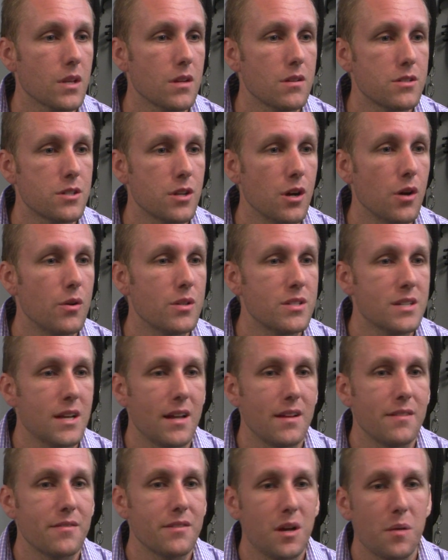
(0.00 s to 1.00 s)
So it's
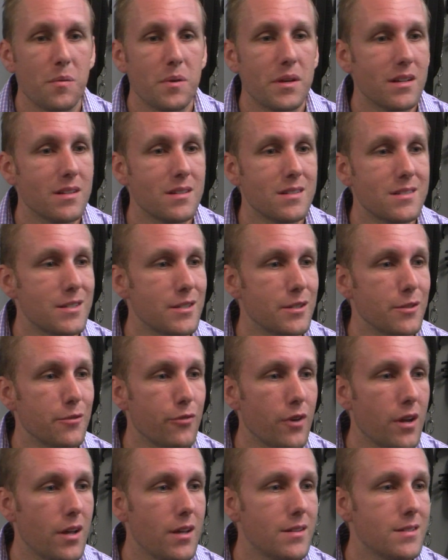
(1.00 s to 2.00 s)
kind of coming in to see your
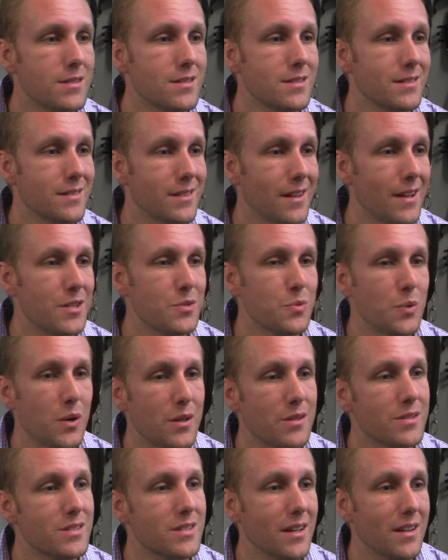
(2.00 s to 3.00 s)
friends as
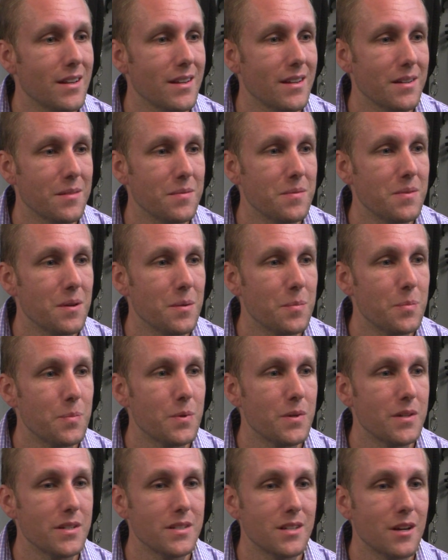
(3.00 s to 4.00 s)
well as getting a
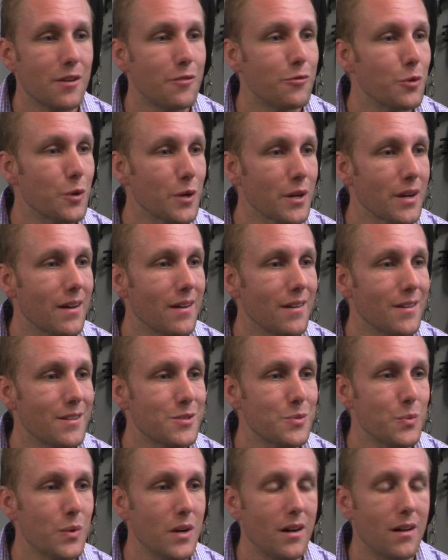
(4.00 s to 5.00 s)
pretty tough workout
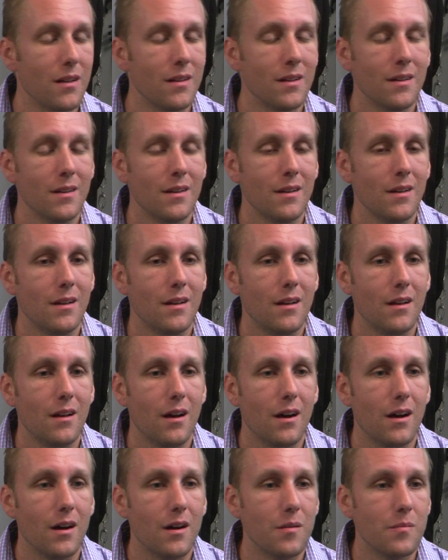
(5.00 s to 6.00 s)
as well.
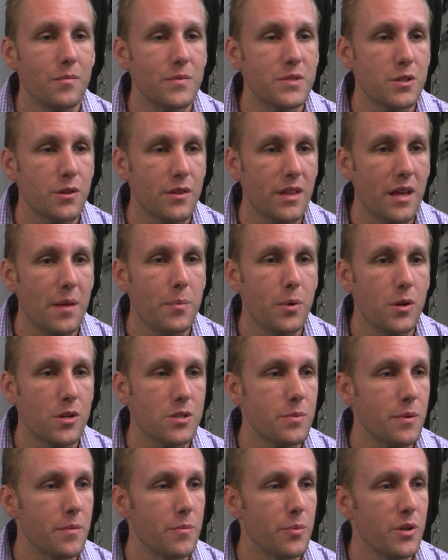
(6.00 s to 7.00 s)
So that part's
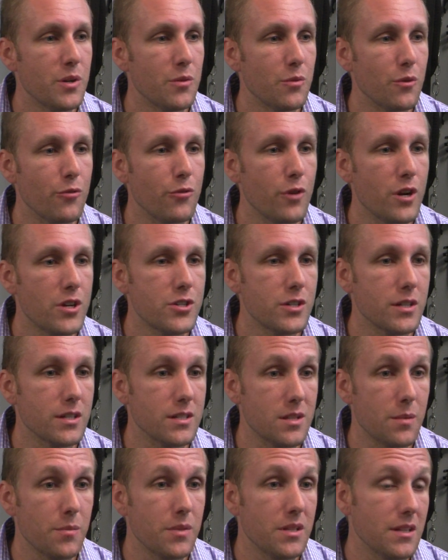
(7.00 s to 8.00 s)
been pretty refreshing and
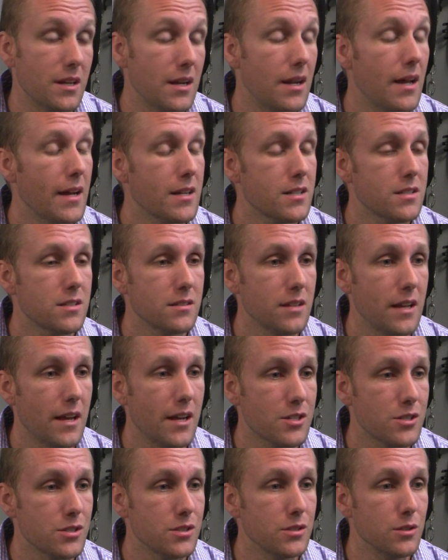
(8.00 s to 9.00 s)
something that I
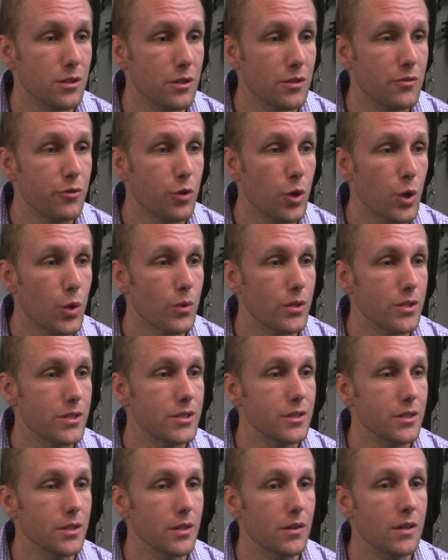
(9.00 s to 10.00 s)
actually look forward
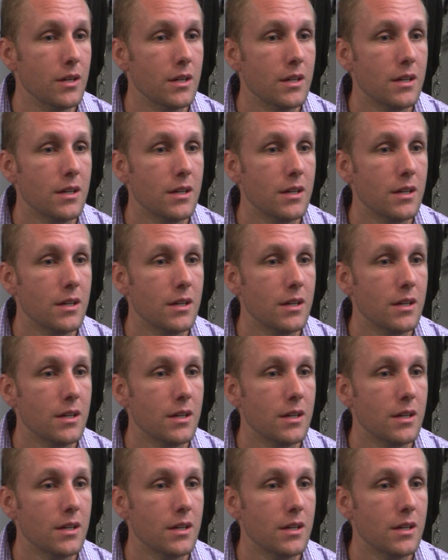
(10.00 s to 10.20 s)
to